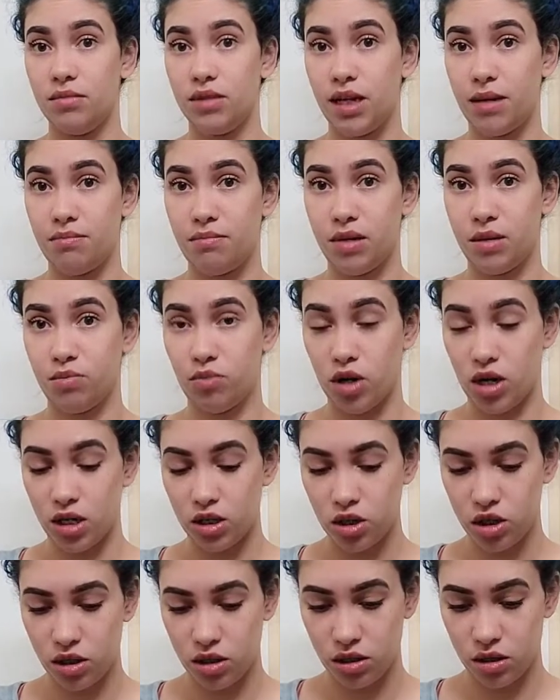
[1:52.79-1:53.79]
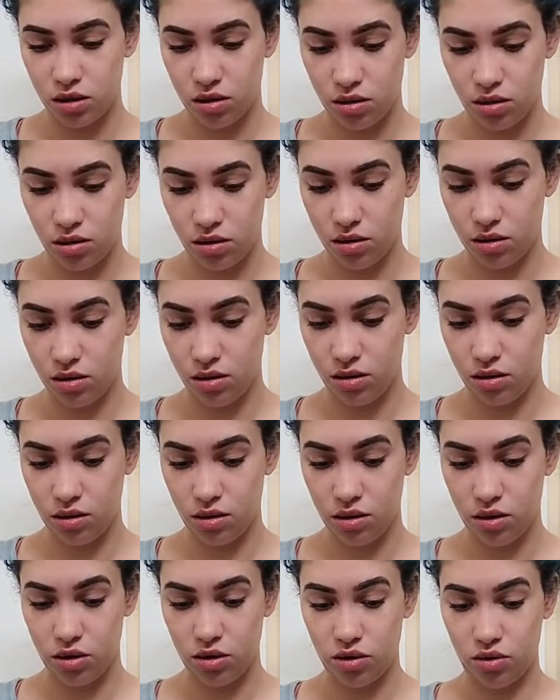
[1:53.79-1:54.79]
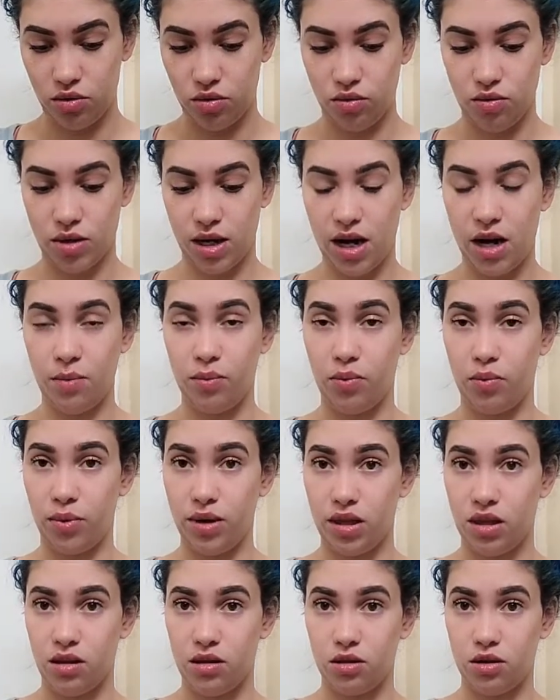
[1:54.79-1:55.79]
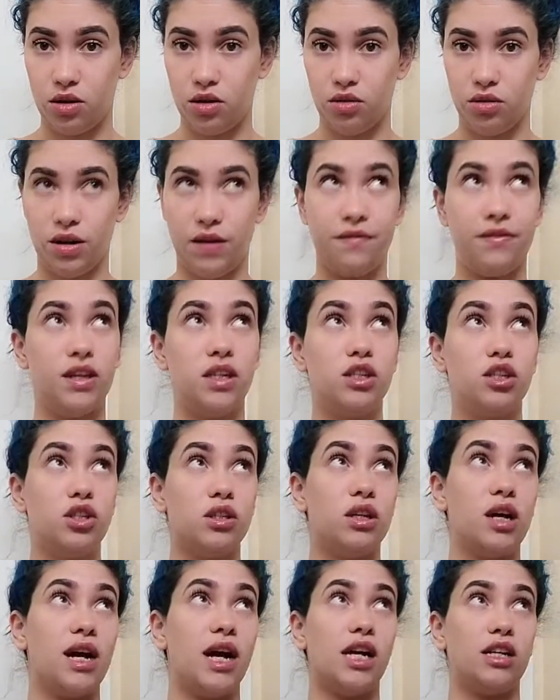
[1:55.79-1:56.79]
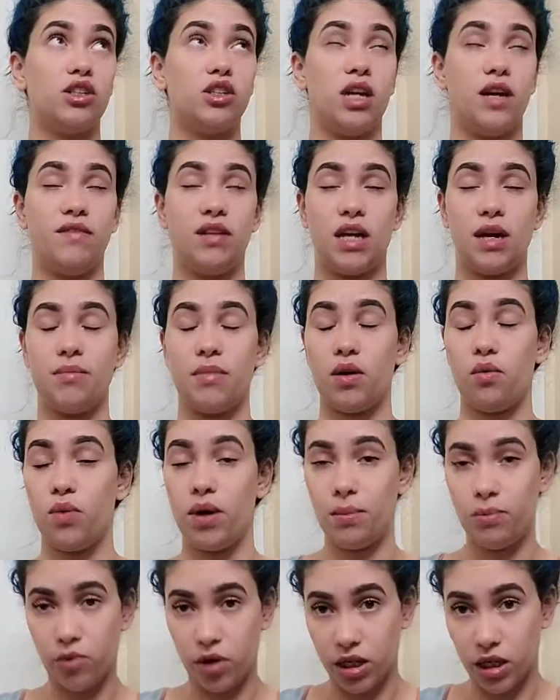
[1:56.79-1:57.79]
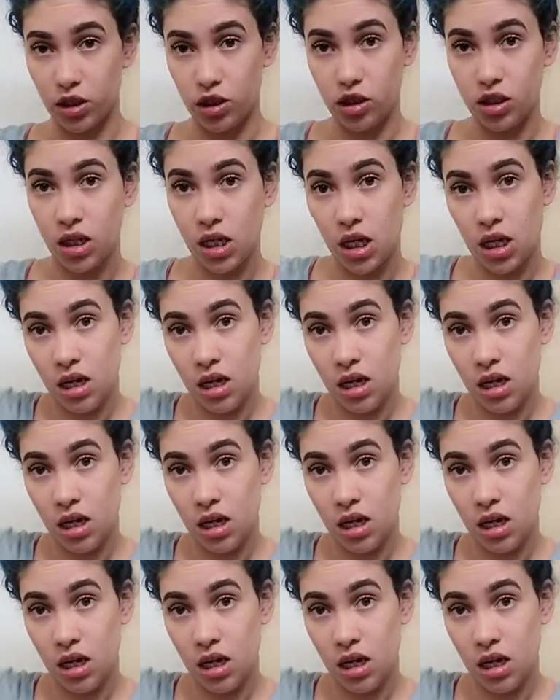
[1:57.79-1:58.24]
Denman brush to help with the curl definition. I actually have to get my wet brush